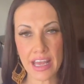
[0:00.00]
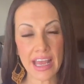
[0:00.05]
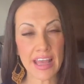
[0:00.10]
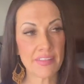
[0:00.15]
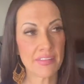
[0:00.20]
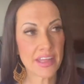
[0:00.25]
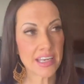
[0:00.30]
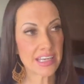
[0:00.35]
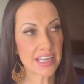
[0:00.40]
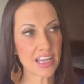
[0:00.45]
And
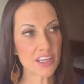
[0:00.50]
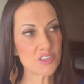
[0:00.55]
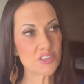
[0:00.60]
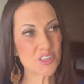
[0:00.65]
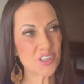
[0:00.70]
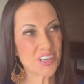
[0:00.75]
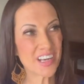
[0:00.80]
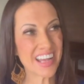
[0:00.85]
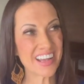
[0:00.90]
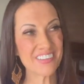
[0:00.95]
then
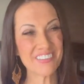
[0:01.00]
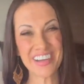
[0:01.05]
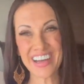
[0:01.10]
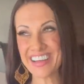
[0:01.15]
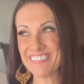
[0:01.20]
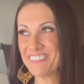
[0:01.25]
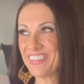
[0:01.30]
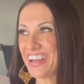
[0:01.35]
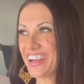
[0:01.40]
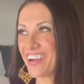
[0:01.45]
yesterday, when
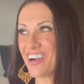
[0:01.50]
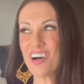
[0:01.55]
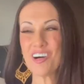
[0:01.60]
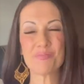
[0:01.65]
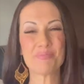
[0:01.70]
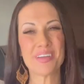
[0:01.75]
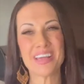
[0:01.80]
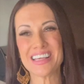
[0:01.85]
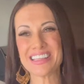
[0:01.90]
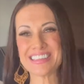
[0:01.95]
I'm like all
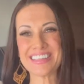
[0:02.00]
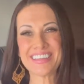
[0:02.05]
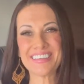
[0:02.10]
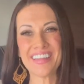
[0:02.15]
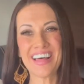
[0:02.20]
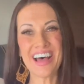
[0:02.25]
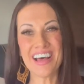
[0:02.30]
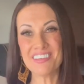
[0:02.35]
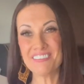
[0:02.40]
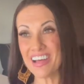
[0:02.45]
peace and
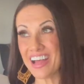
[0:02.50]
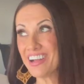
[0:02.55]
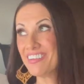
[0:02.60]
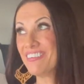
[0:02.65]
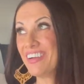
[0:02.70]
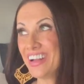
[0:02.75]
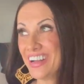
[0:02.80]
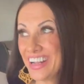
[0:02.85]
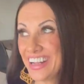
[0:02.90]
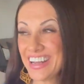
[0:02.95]
love, I
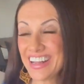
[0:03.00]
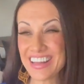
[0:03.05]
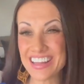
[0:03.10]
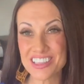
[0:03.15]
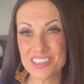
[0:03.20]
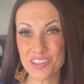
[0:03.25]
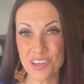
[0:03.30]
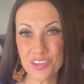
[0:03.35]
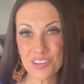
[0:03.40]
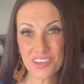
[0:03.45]
run into
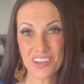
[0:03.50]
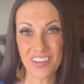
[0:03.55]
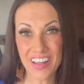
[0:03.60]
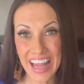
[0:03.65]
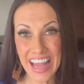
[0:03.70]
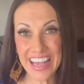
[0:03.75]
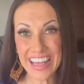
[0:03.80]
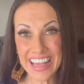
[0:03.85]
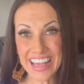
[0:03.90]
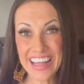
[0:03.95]
this old
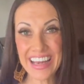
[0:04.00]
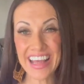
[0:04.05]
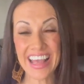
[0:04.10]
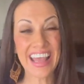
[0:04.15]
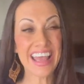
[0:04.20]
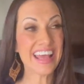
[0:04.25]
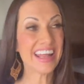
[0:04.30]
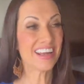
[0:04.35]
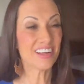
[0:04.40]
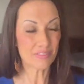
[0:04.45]
client
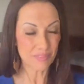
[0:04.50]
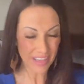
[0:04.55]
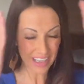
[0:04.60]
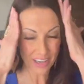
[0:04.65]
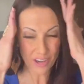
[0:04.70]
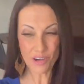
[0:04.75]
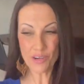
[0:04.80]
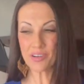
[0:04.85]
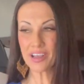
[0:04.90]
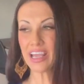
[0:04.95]
and I'm like,
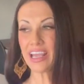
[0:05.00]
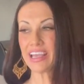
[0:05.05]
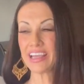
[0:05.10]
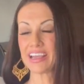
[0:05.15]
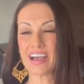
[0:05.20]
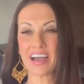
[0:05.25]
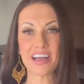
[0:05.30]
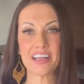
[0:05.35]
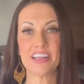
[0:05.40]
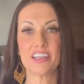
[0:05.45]
okay, God.